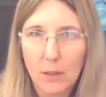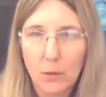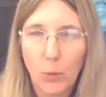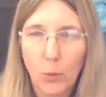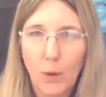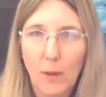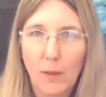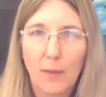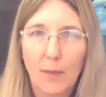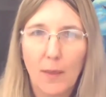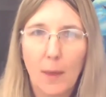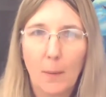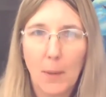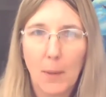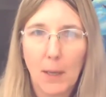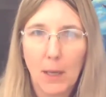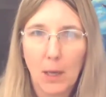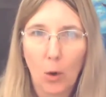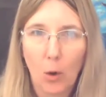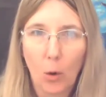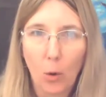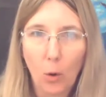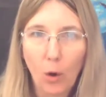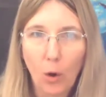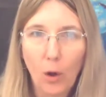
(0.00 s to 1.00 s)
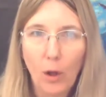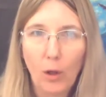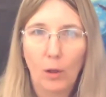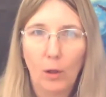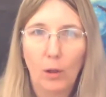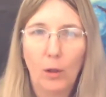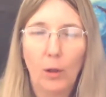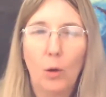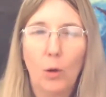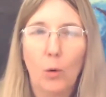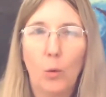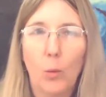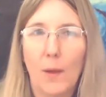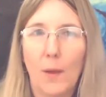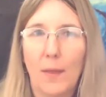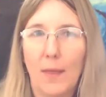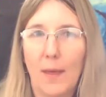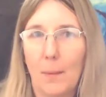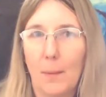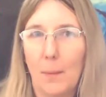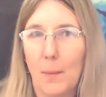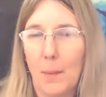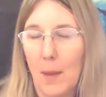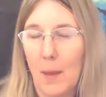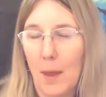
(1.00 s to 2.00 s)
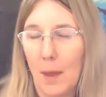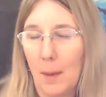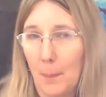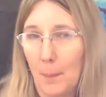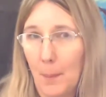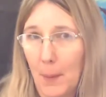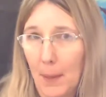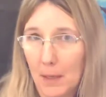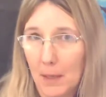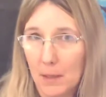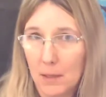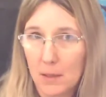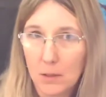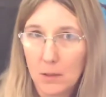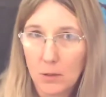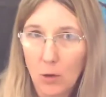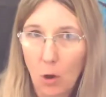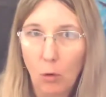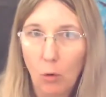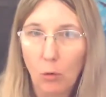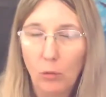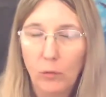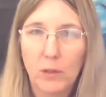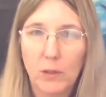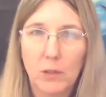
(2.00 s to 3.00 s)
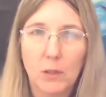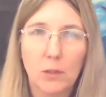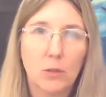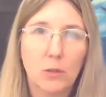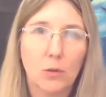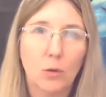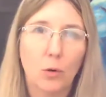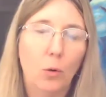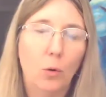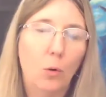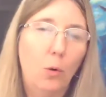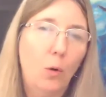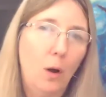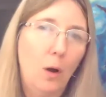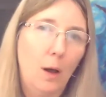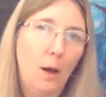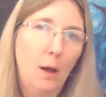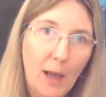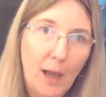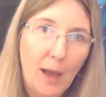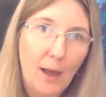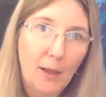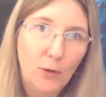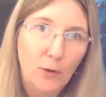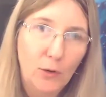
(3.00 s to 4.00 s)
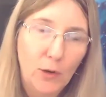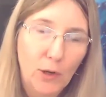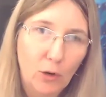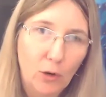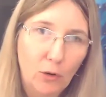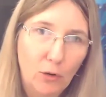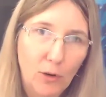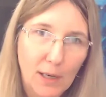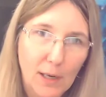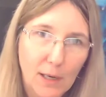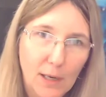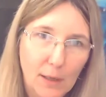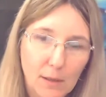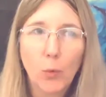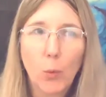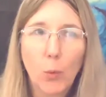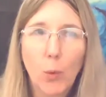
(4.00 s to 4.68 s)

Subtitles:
whether that be an oil or whether it be a solvent or other ingredient.